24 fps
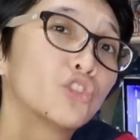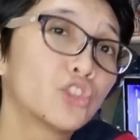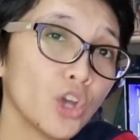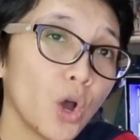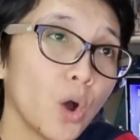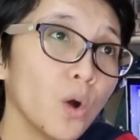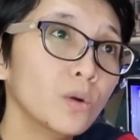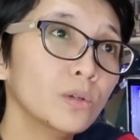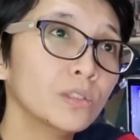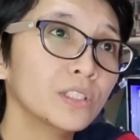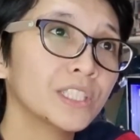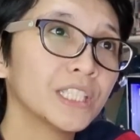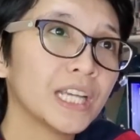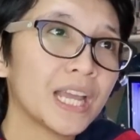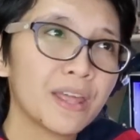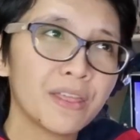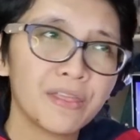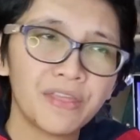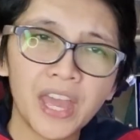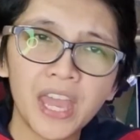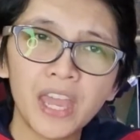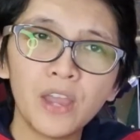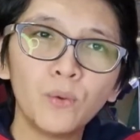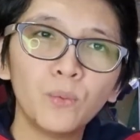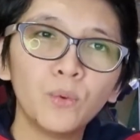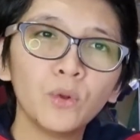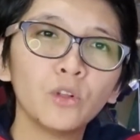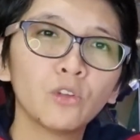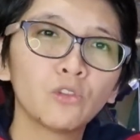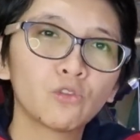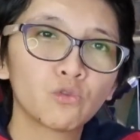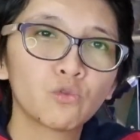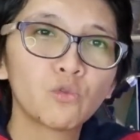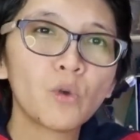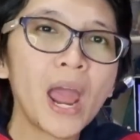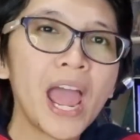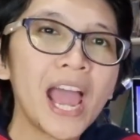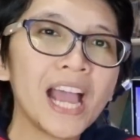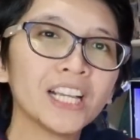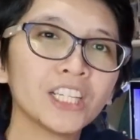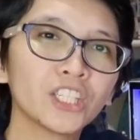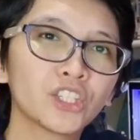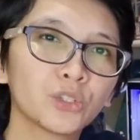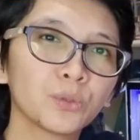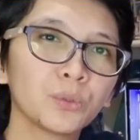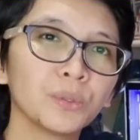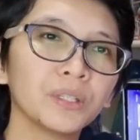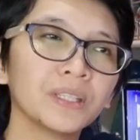don't, they will
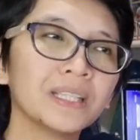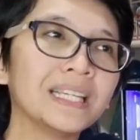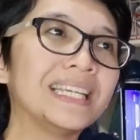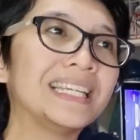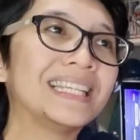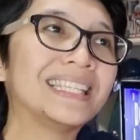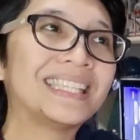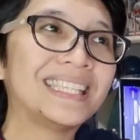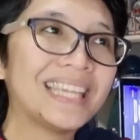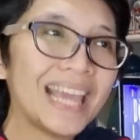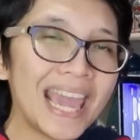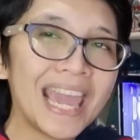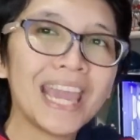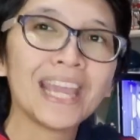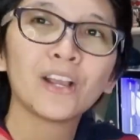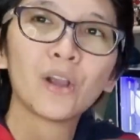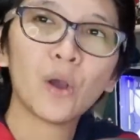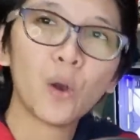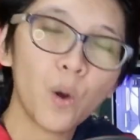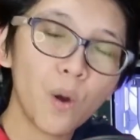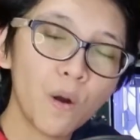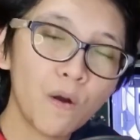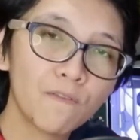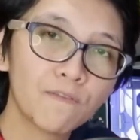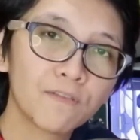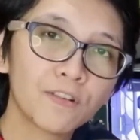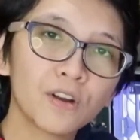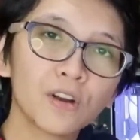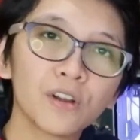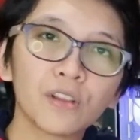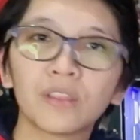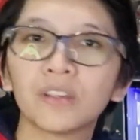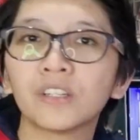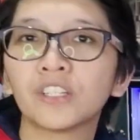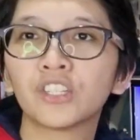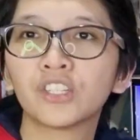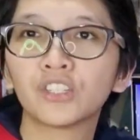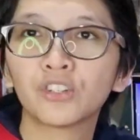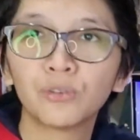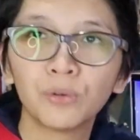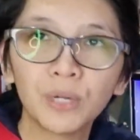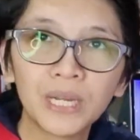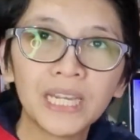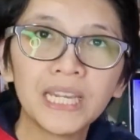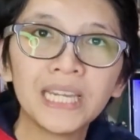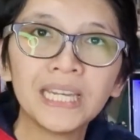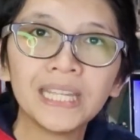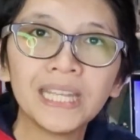gradually take over the
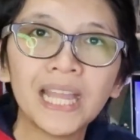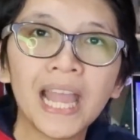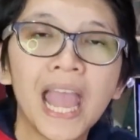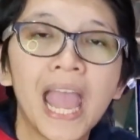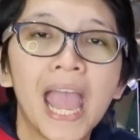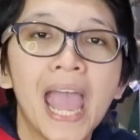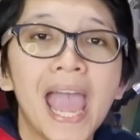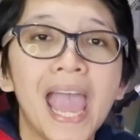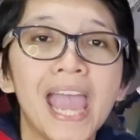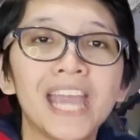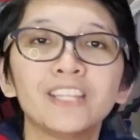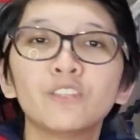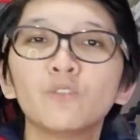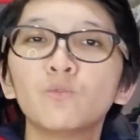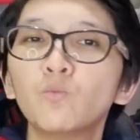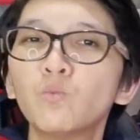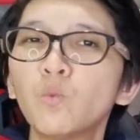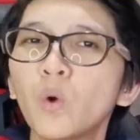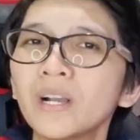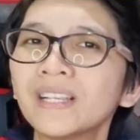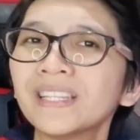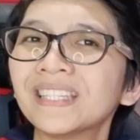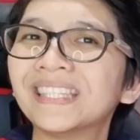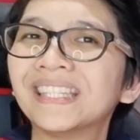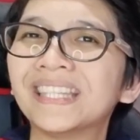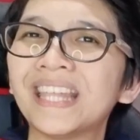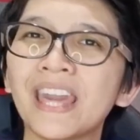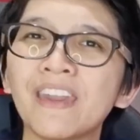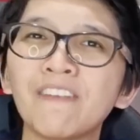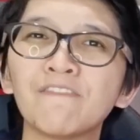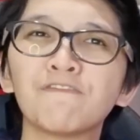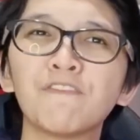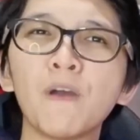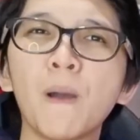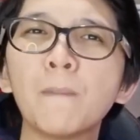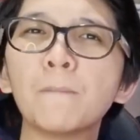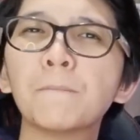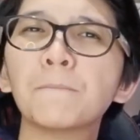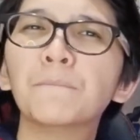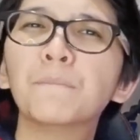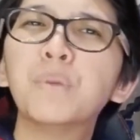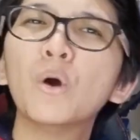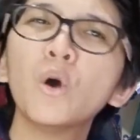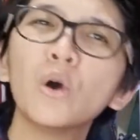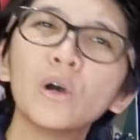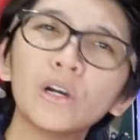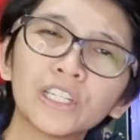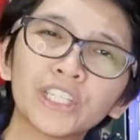screen, and once they've
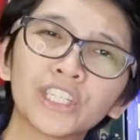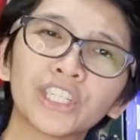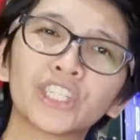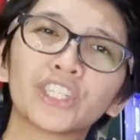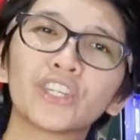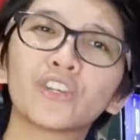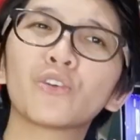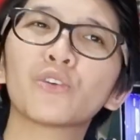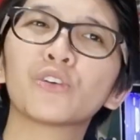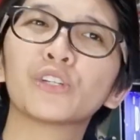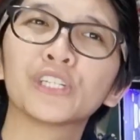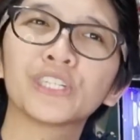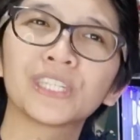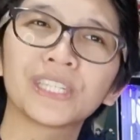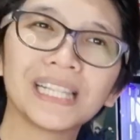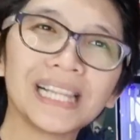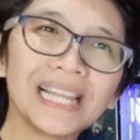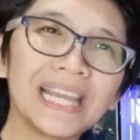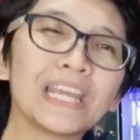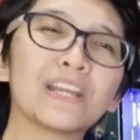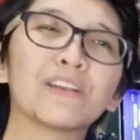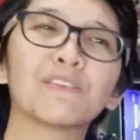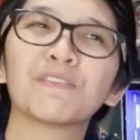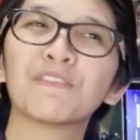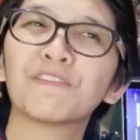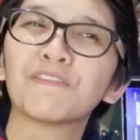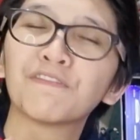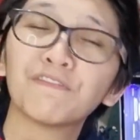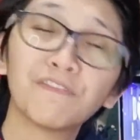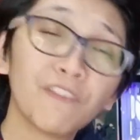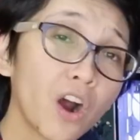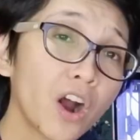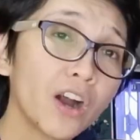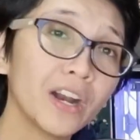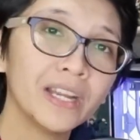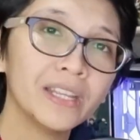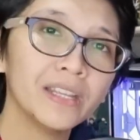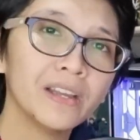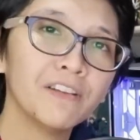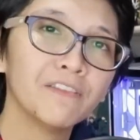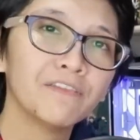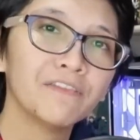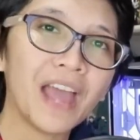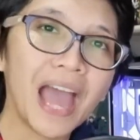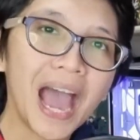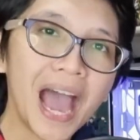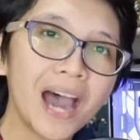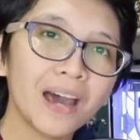pushed your Slayer far
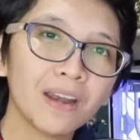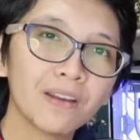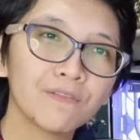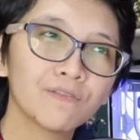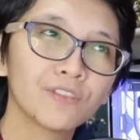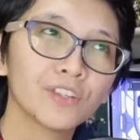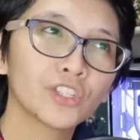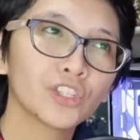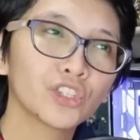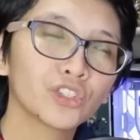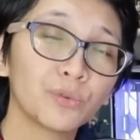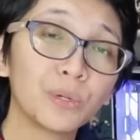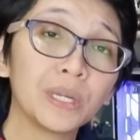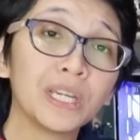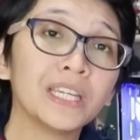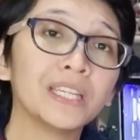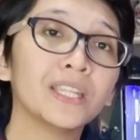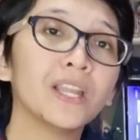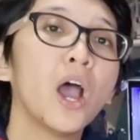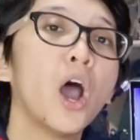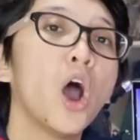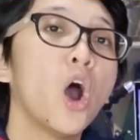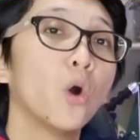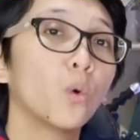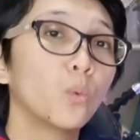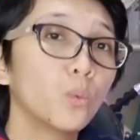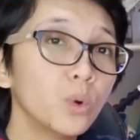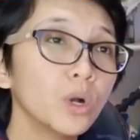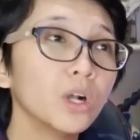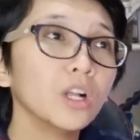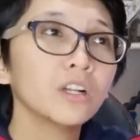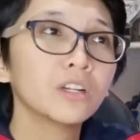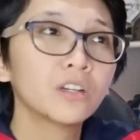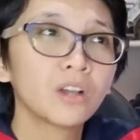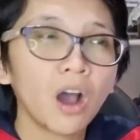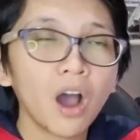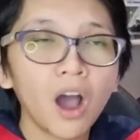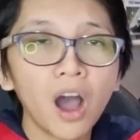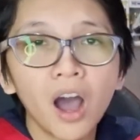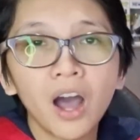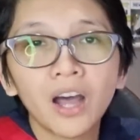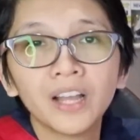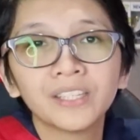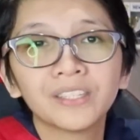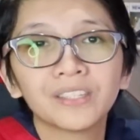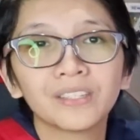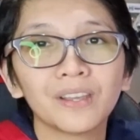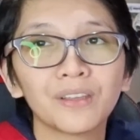enough out of the screen, will
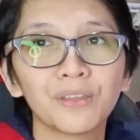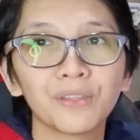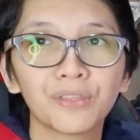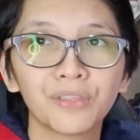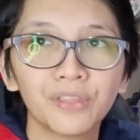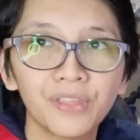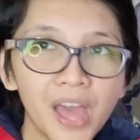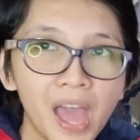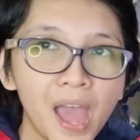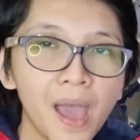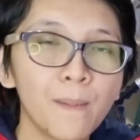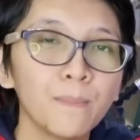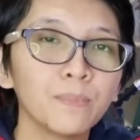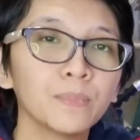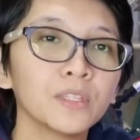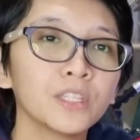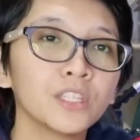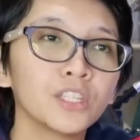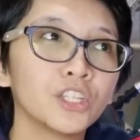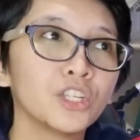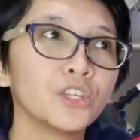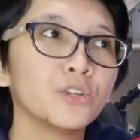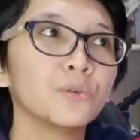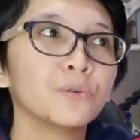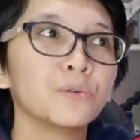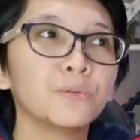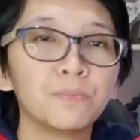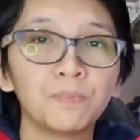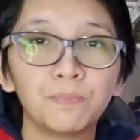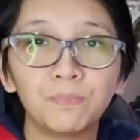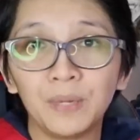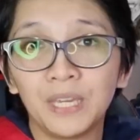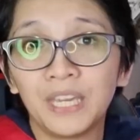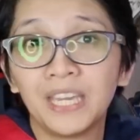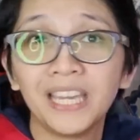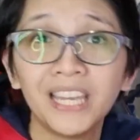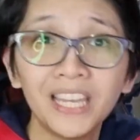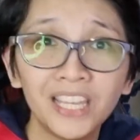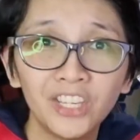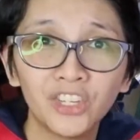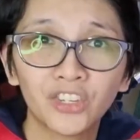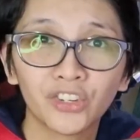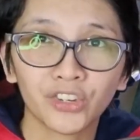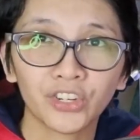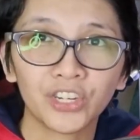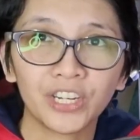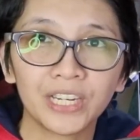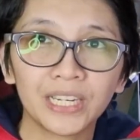cause them to be
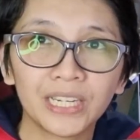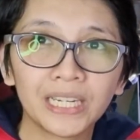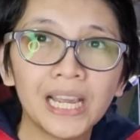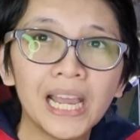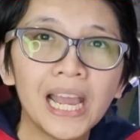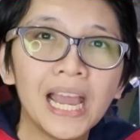injured.